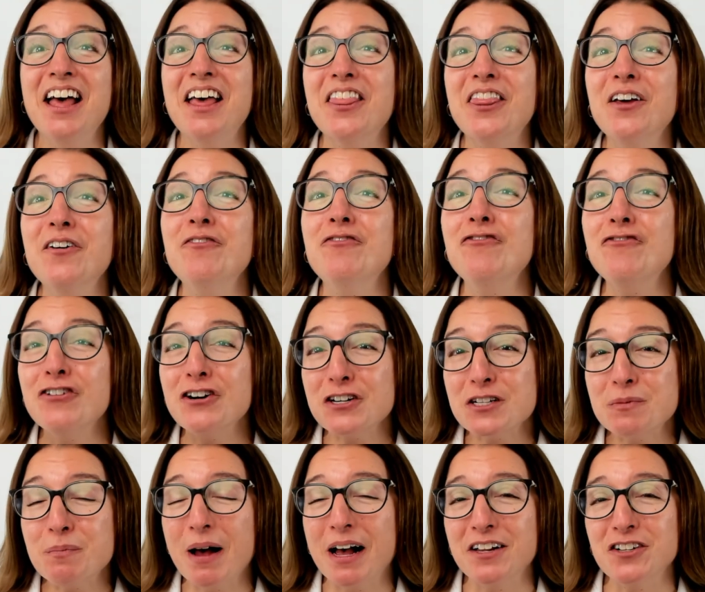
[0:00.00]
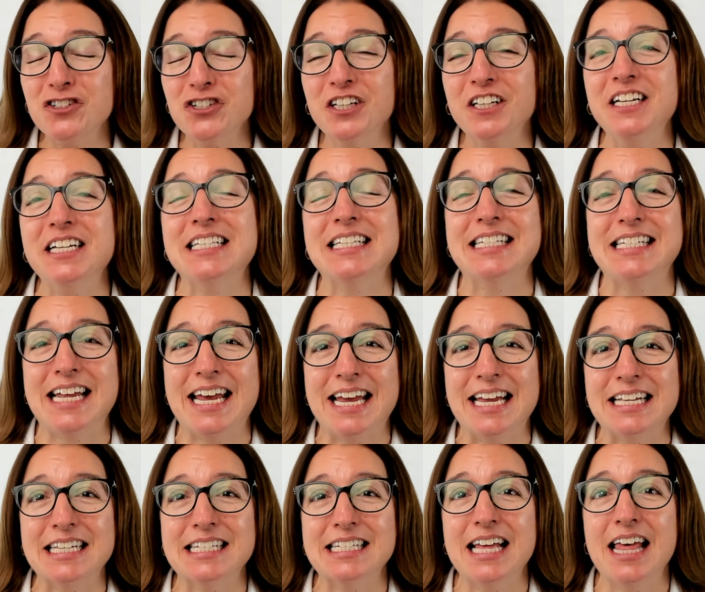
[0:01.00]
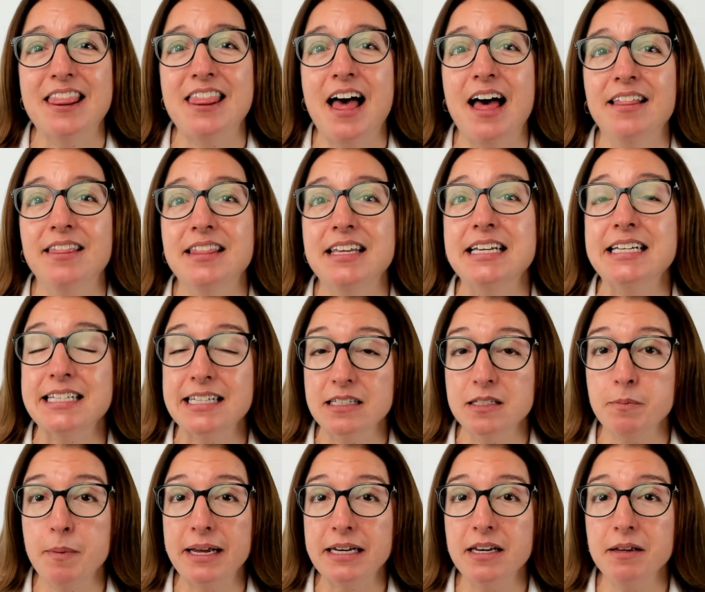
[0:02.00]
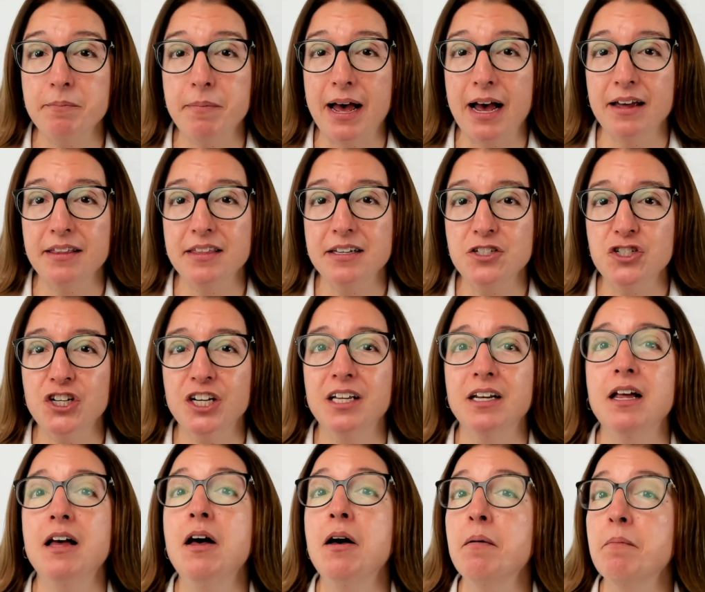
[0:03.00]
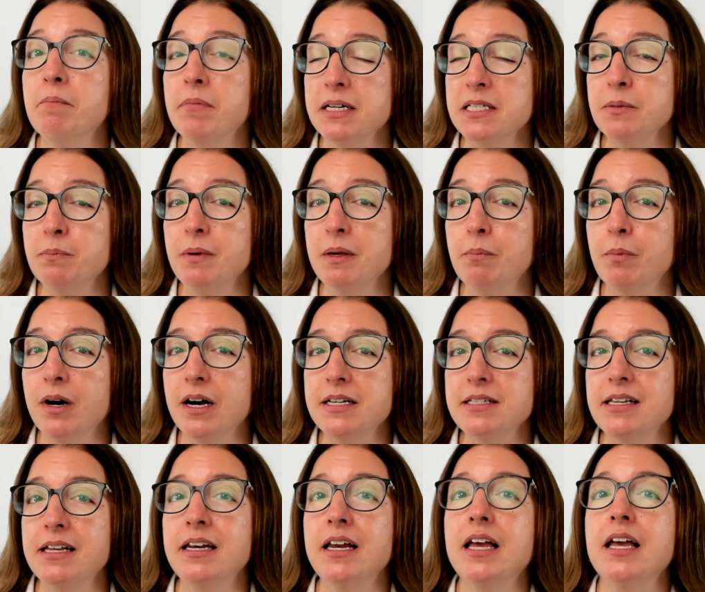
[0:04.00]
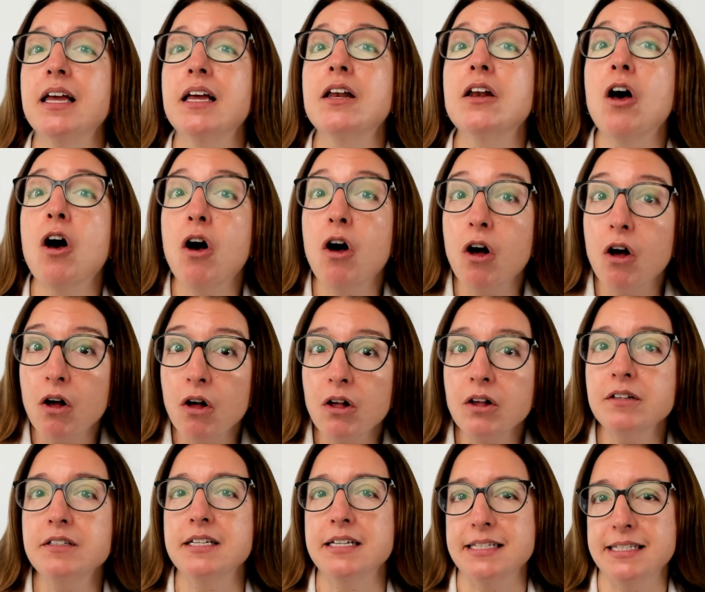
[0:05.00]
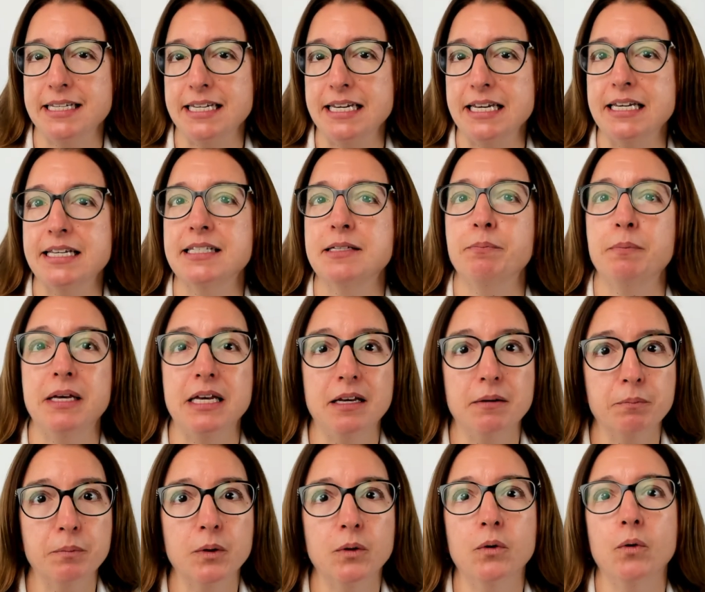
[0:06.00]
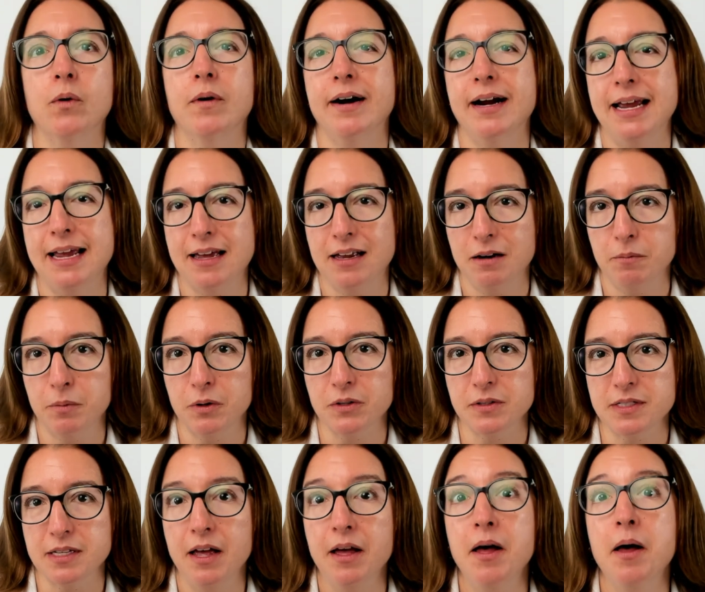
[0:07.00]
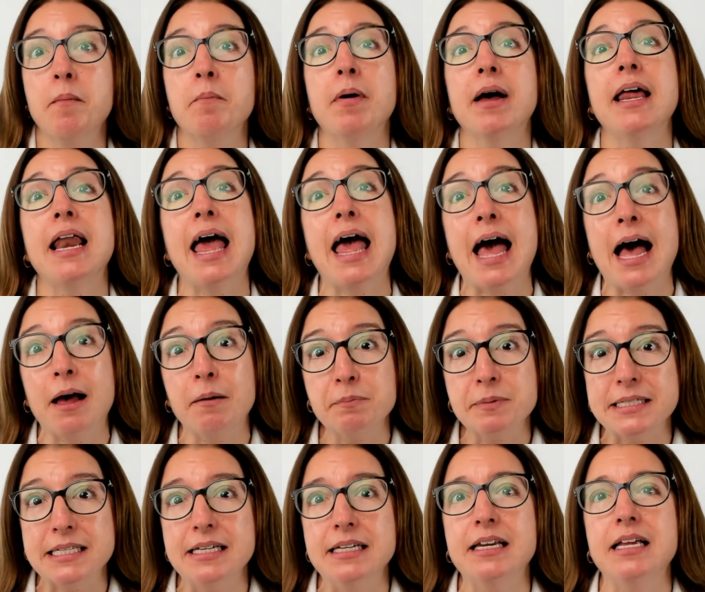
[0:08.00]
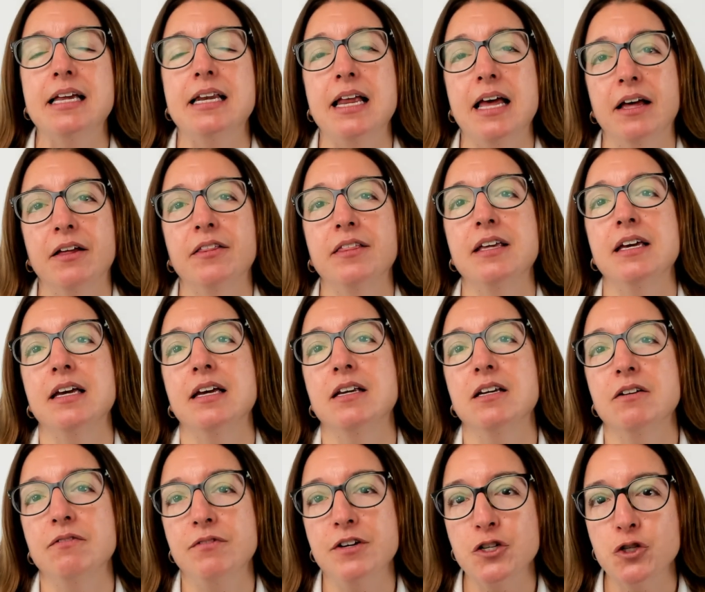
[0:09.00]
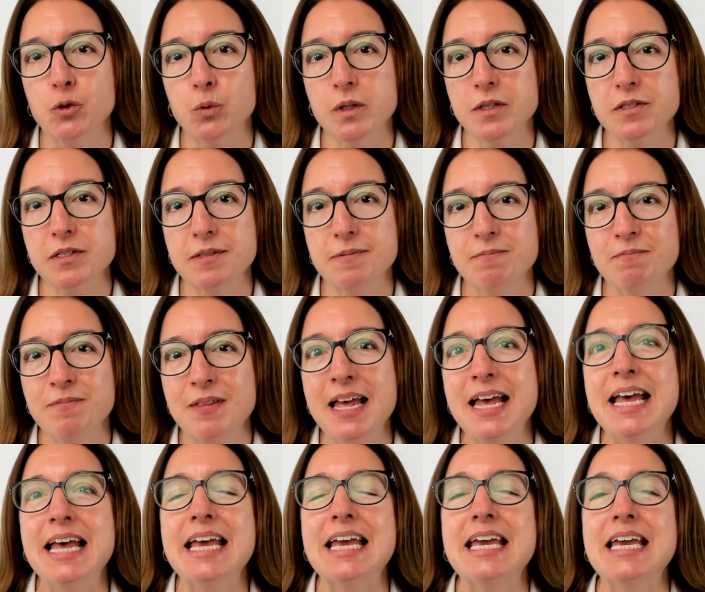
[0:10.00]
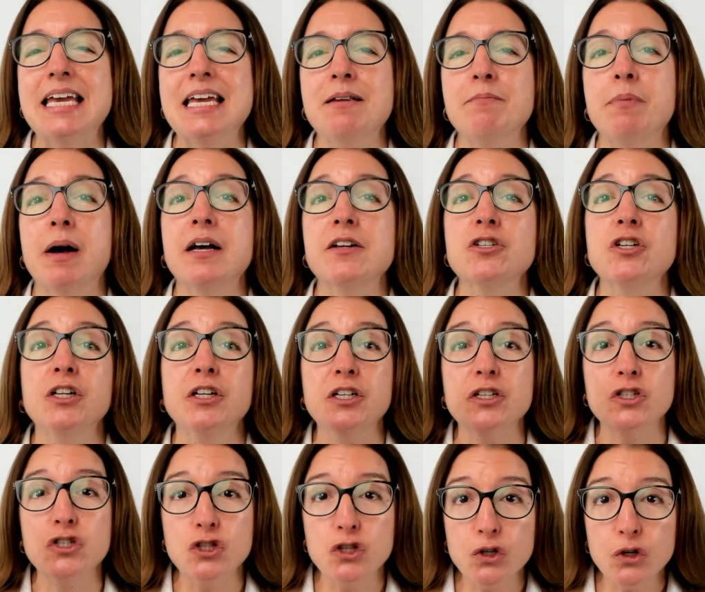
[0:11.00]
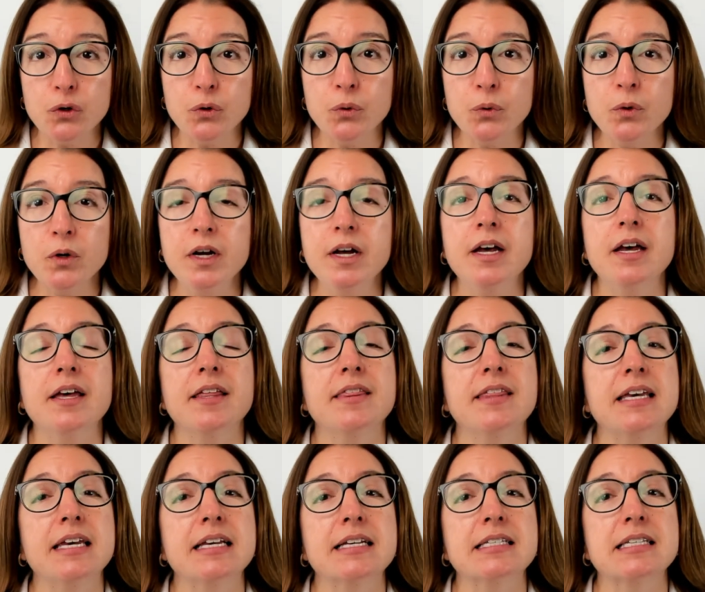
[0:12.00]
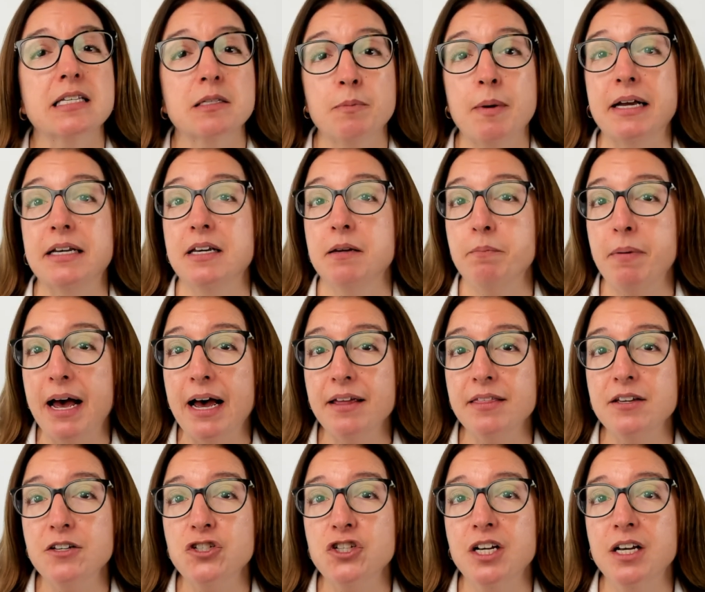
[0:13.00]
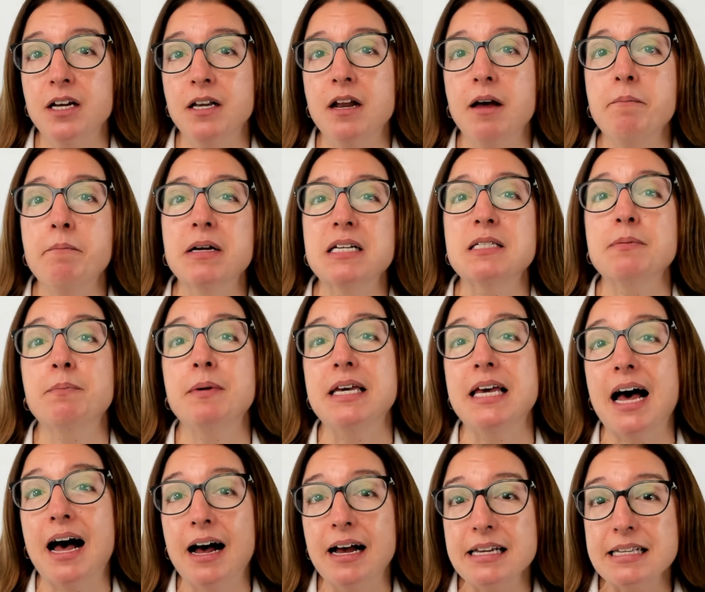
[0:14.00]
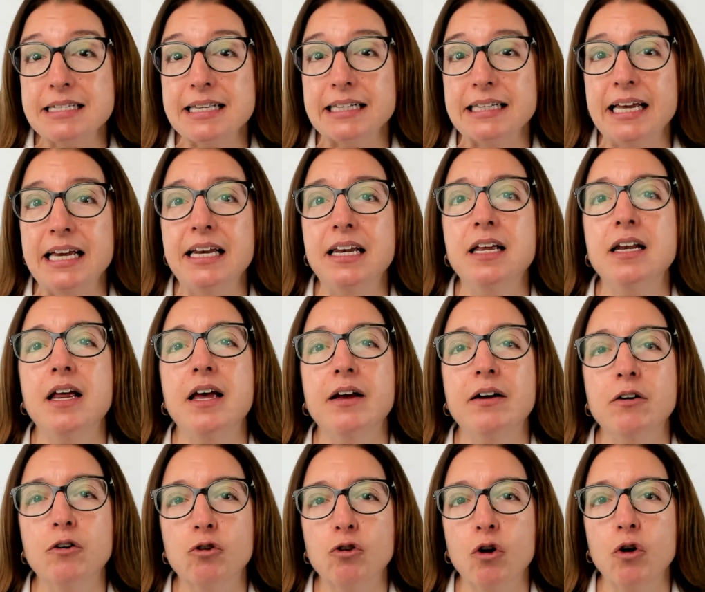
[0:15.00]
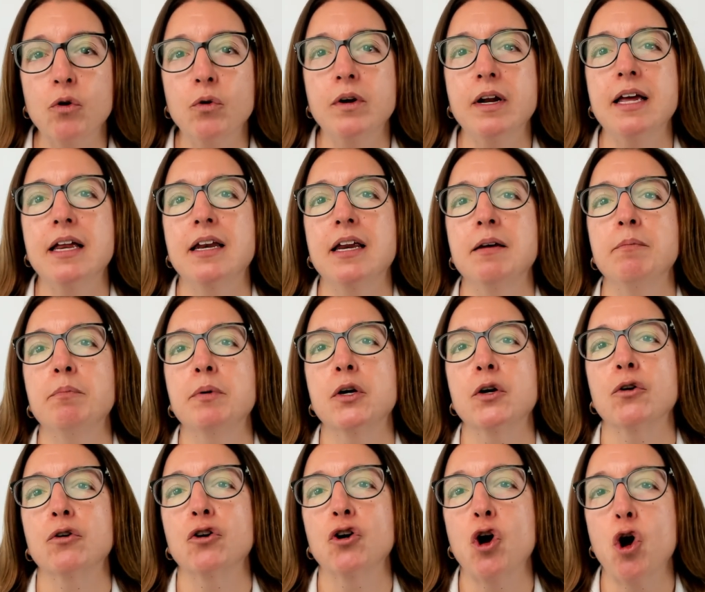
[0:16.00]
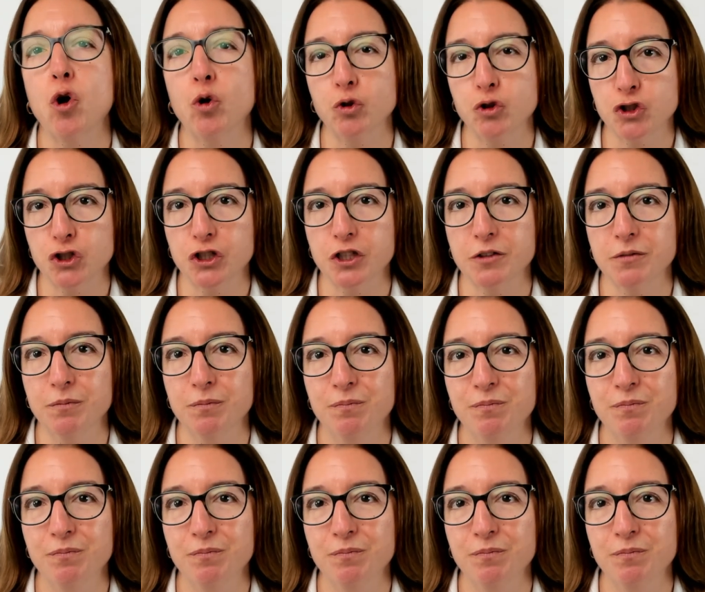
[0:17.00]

The first postulate states that the suspected pathogen must be present in all diseased people or animals, but absent in healthy individuals. In postulate 2, the suspected pathogen must be isolated and grown in a pure culture.